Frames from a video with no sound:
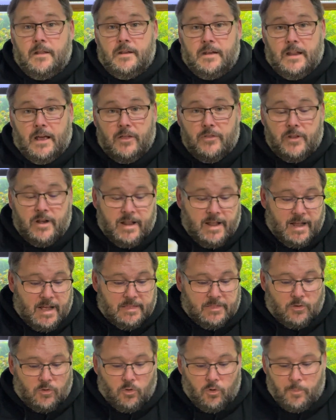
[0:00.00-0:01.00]
Now that I
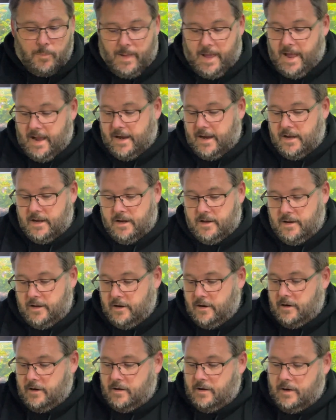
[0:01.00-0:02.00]
got the whole packet in
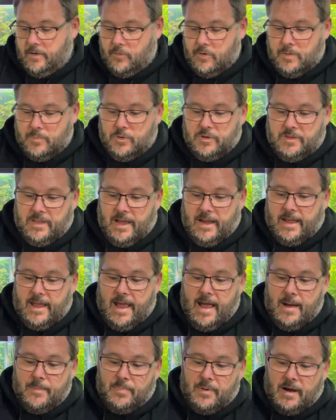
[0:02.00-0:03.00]
there, I want to put that
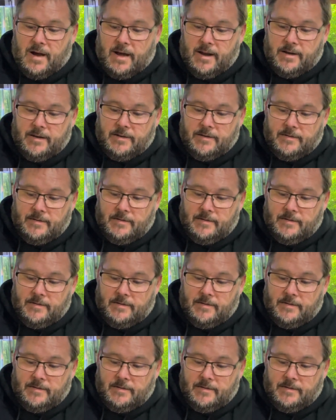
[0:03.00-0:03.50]
cap on.